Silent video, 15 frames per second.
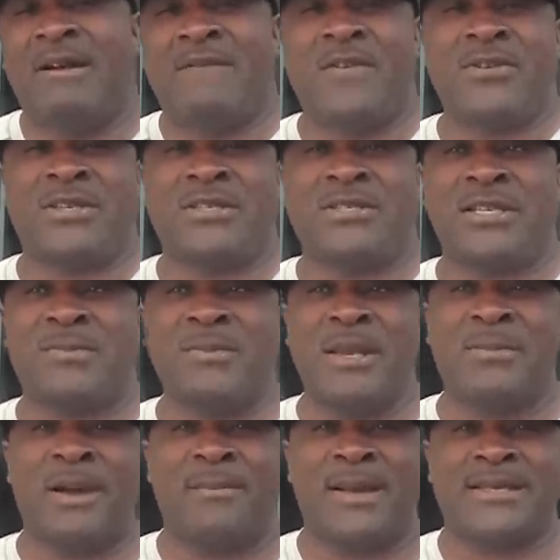versus just
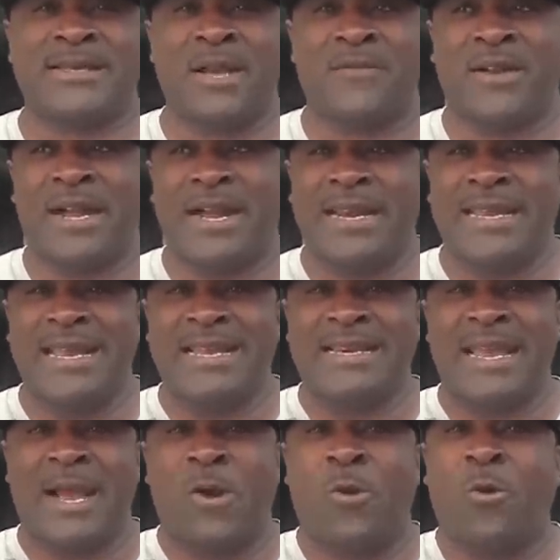me by myself and kind of getting
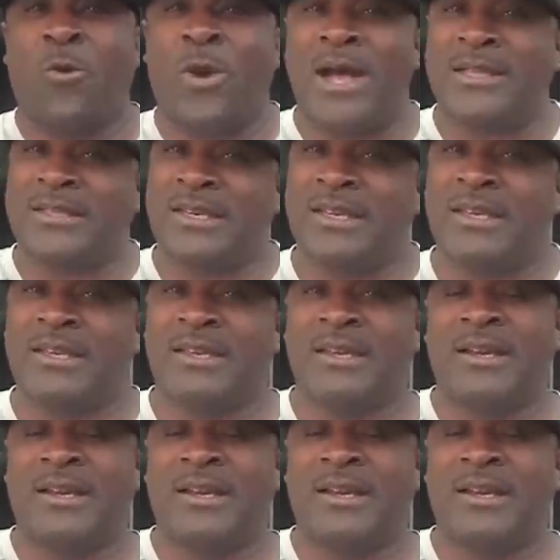that quality